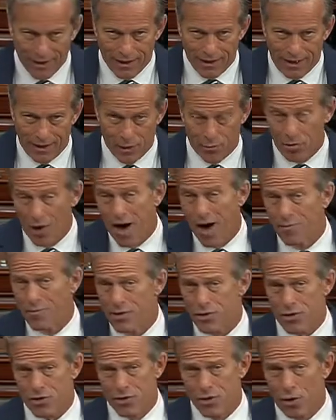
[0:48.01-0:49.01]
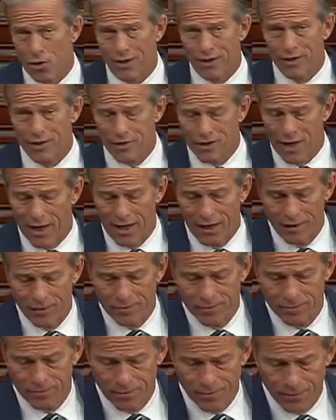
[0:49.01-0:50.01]
And the problem is there's no end in sight.
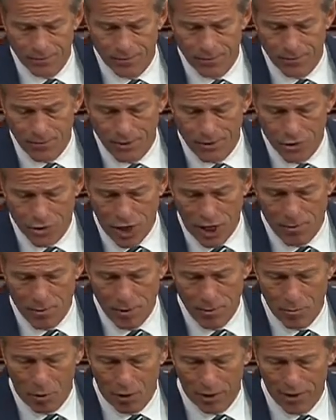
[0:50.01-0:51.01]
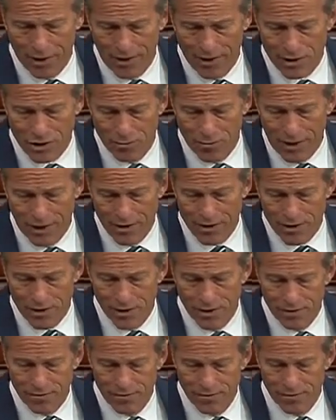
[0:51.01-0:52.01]
J P. Morgan estimates
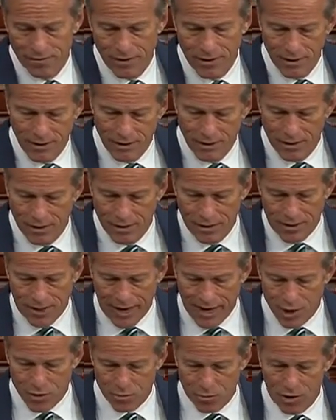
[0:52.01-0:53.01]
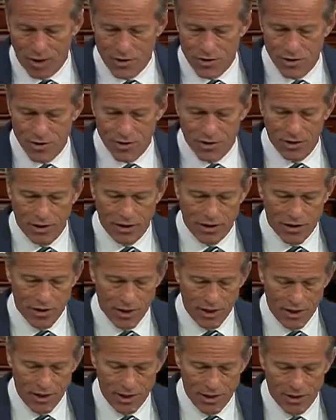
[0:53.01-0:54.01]
that gas prices could
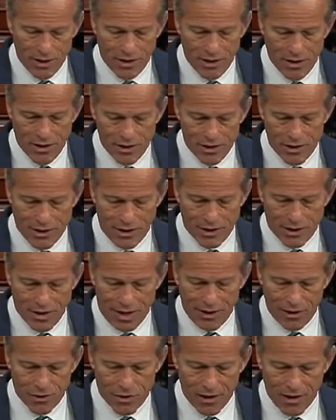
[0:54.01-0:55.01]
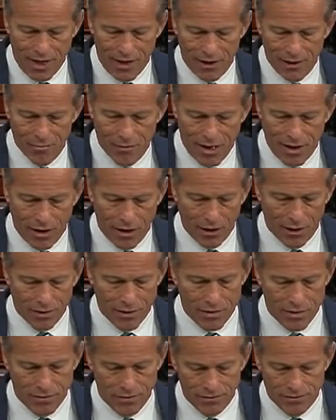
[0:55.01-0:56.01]
exceed six dollars a gallon by
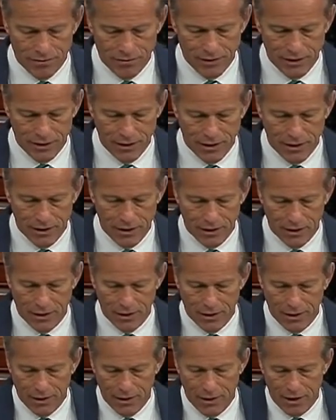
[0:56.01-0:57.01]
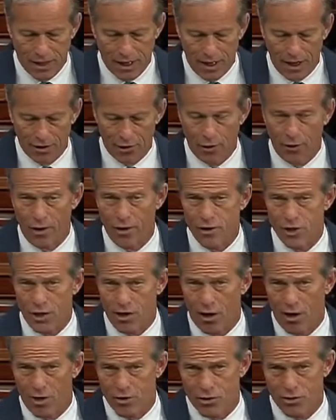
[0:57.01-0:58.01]
August. Other energy
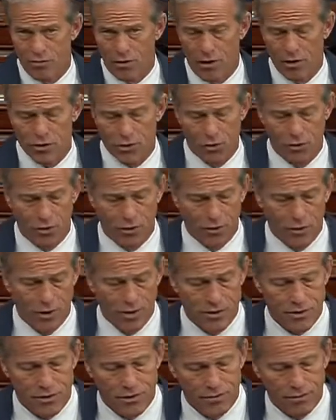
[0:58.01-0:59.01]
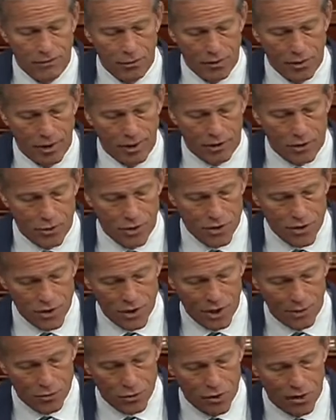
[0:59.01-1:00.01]
costs have also increased, with
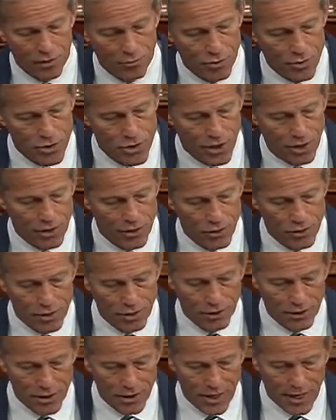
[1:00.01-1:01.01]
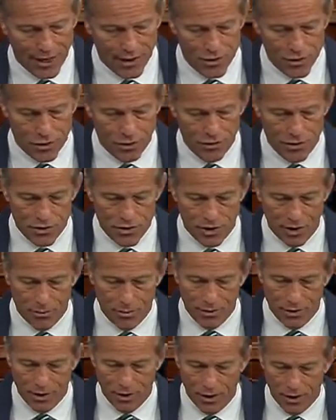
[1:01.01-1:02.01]
electricity up twelve percent and utility gas service
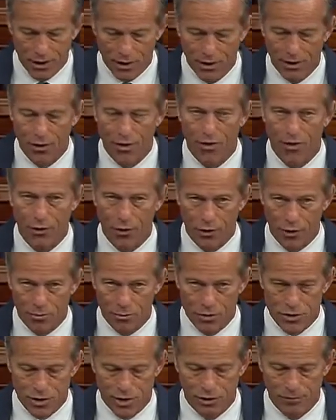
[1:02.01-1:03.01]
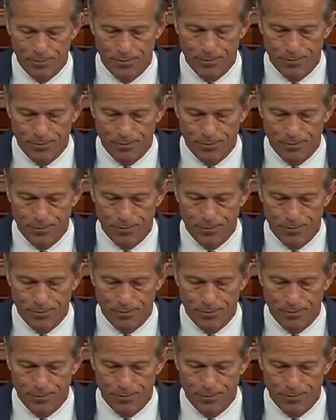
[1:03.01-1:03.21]
up thirty percent.